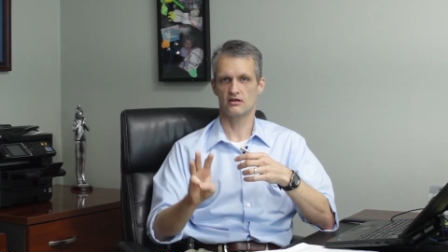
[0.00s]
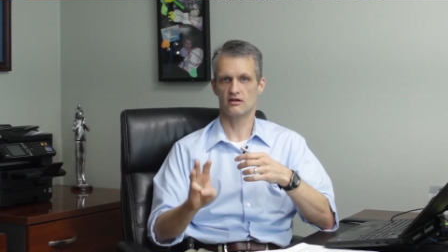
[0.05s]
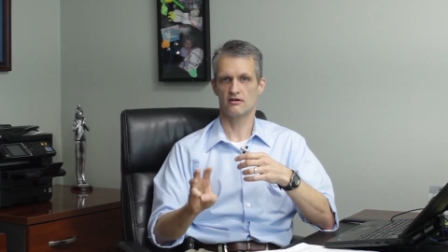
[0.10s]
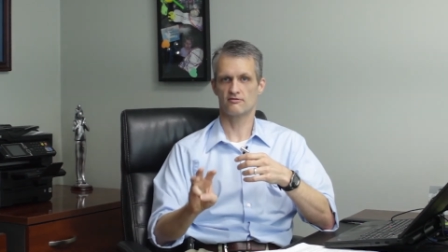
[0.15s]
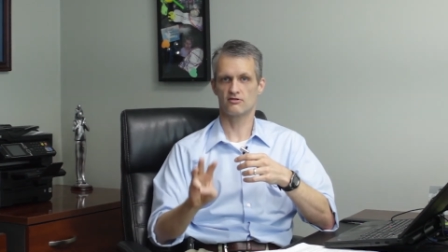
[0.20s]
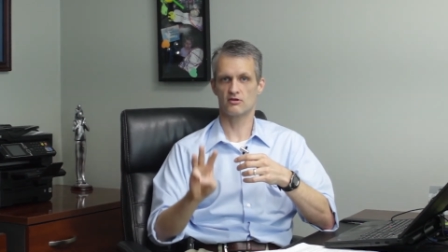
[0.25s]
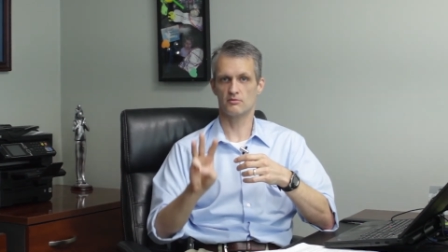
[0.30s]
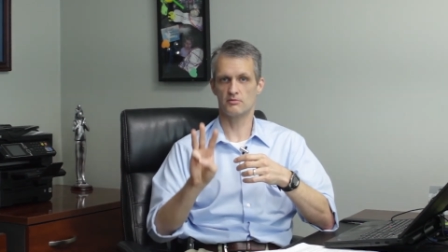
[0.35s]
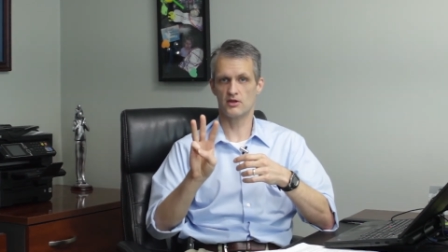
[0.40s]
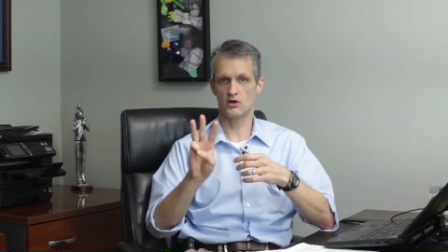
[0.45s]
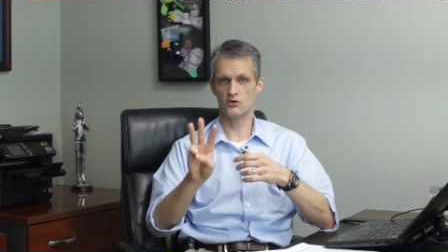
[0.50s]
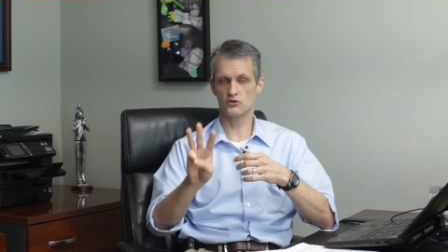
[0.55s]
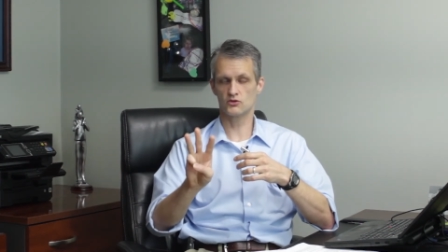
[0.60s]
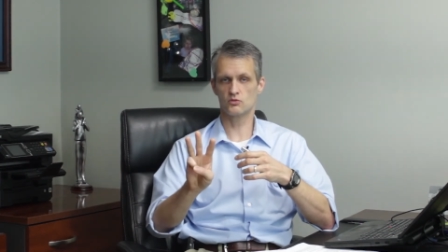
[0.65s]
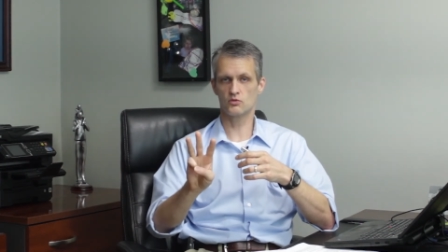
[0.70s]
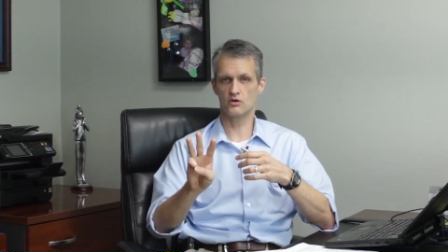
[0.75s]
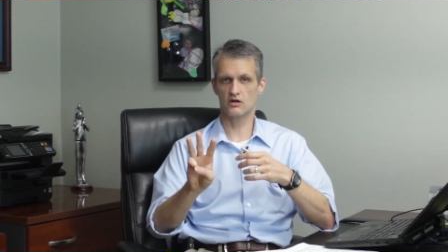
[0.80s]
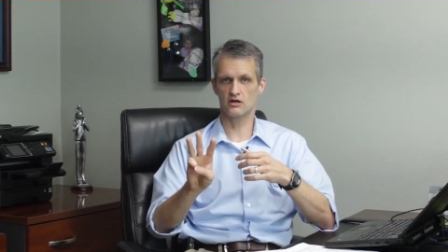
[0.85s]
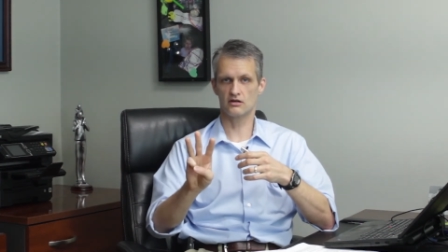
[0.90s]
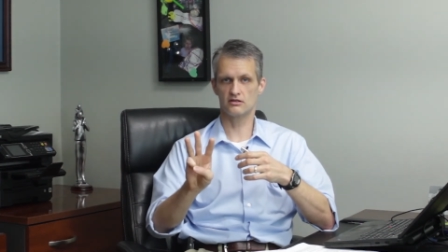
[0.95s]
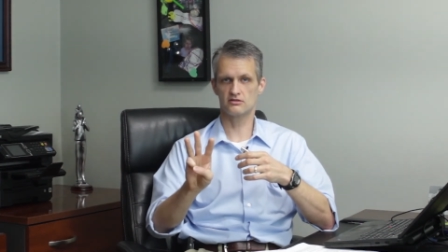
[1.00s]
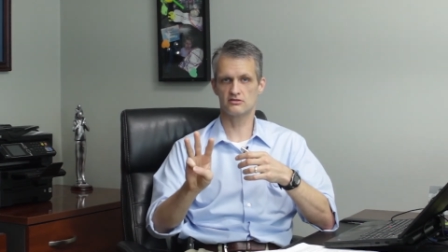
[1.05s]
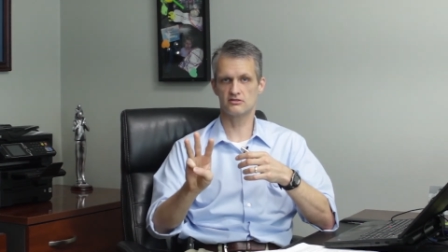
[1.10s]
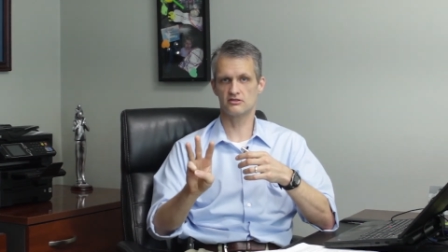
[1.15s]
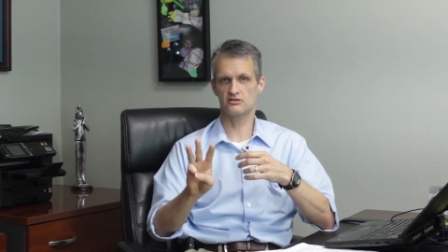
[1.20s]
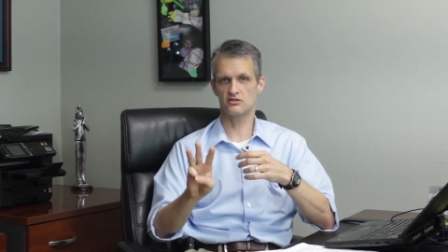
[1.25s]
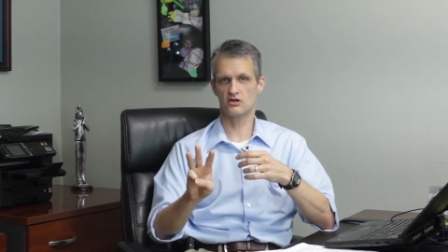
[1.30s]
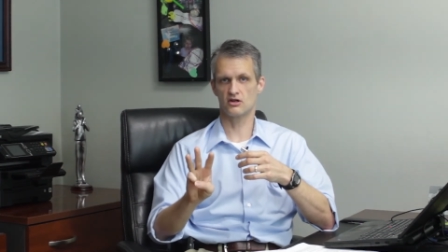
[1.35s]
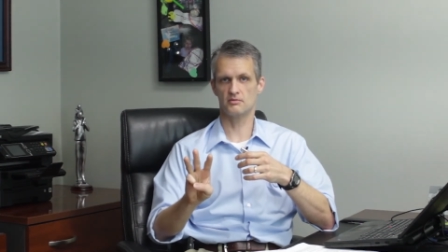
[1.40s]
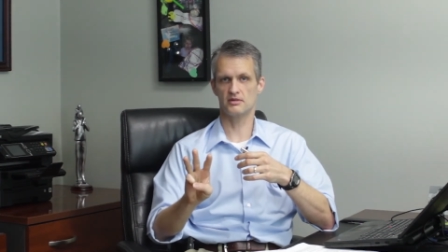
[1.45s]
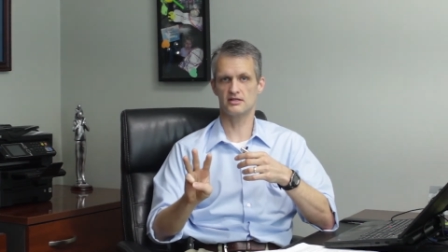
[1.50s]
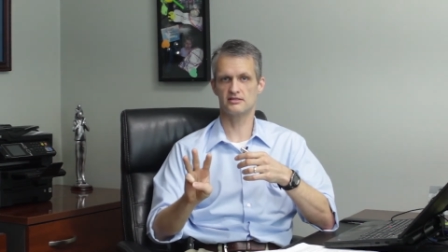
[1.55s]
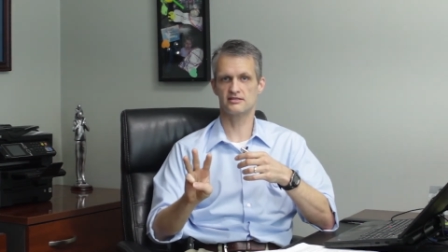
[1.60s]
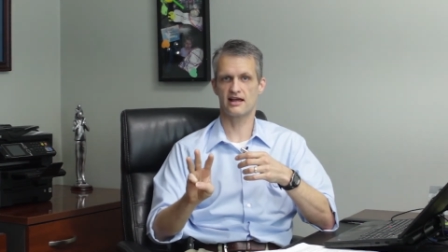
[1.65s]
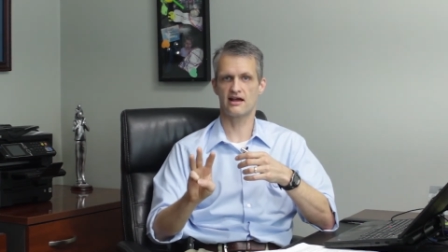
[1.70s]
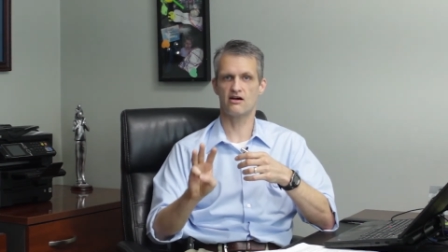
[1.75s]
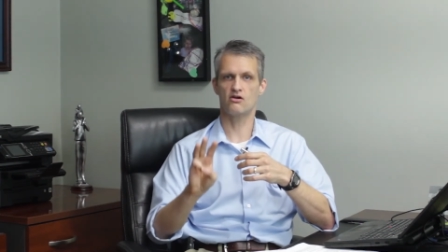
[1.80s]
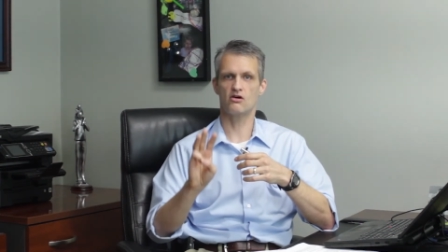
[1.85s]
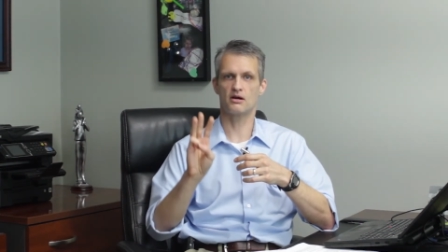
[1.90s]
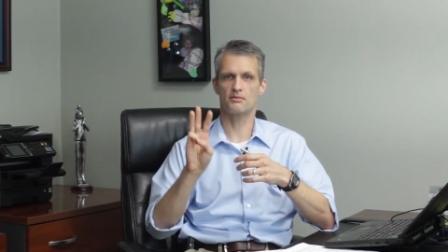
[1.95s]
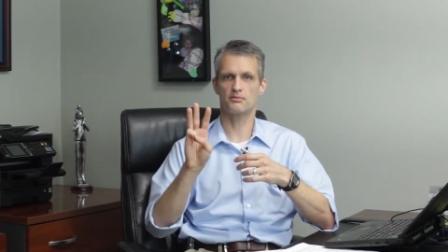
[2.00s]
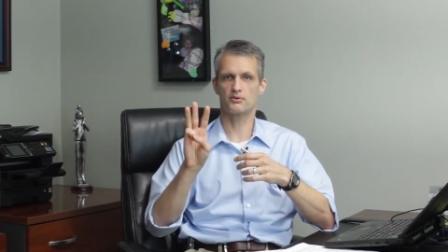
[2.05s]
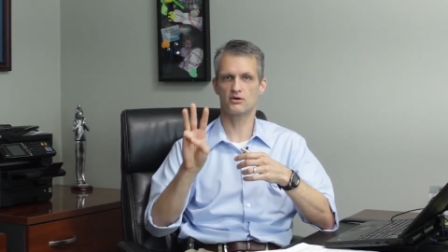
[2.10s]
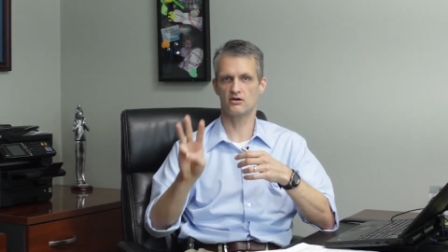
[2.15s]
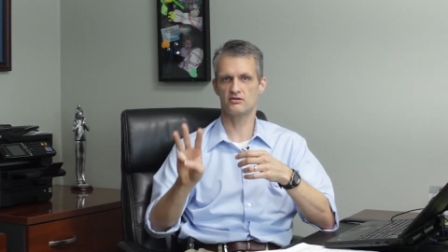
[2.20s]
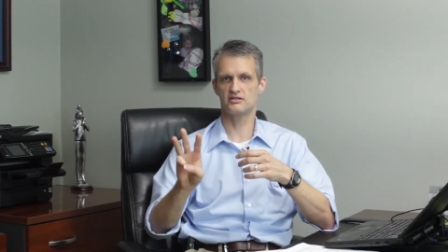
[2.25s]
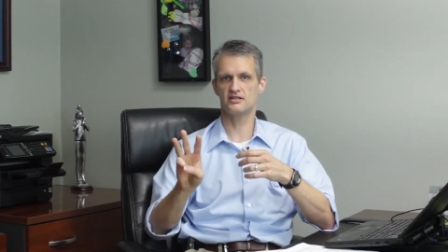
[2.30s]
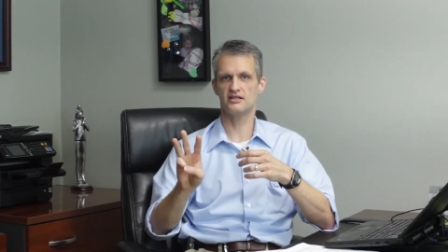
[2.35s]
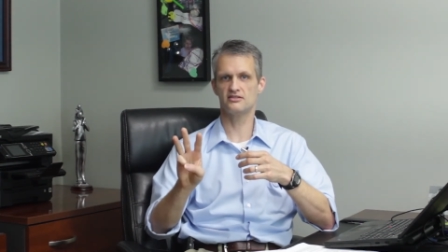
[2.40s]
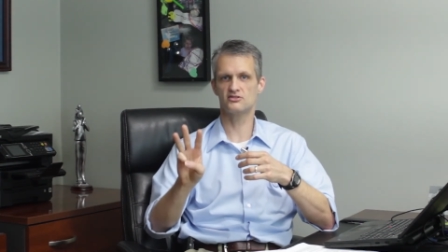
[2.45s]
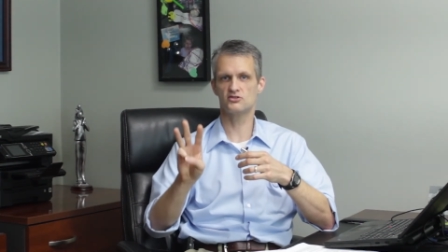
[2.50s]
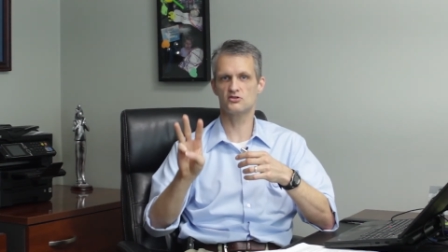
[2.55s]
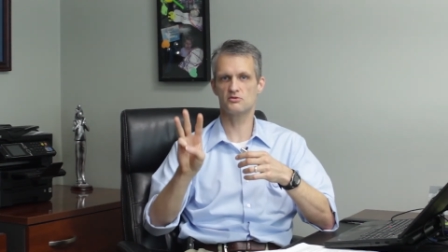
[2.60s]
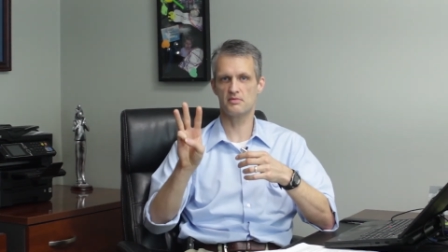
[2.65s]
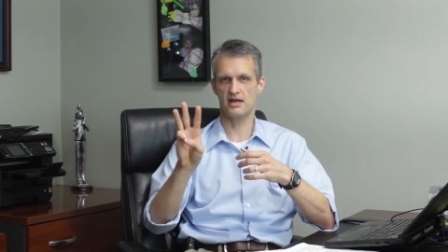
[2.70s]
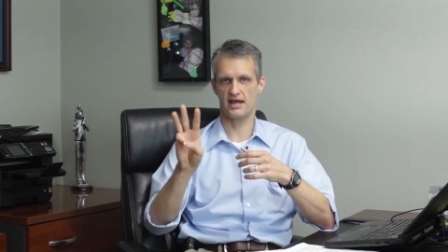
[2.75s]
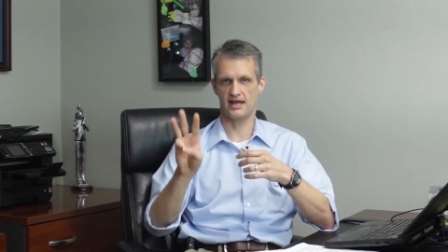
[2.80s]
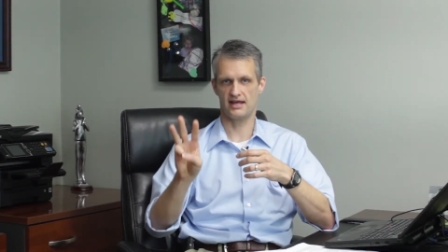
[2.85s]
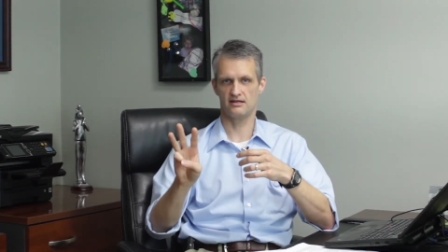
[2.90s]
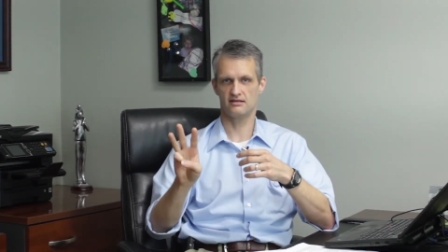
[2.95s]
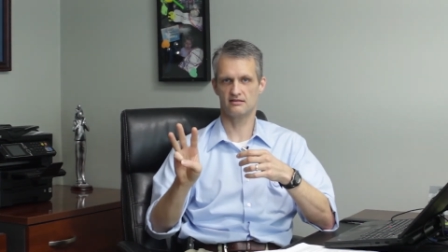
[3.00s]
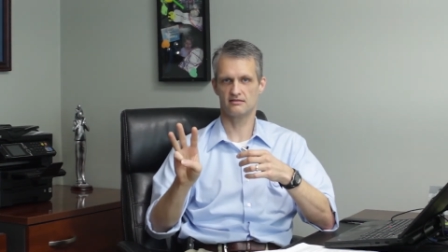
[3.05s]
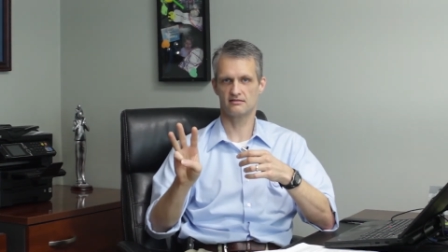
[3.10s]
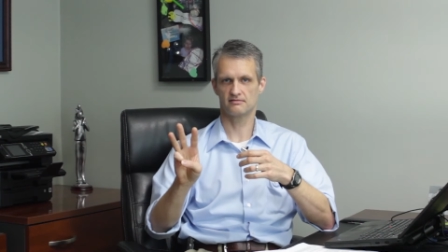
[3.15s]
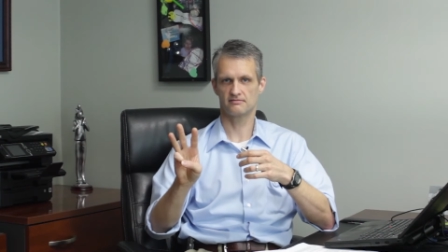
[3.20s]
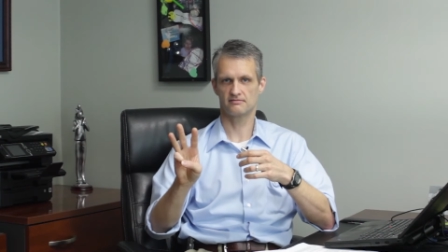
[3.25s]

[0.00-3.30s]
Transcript: From those words determines how our proteins are made,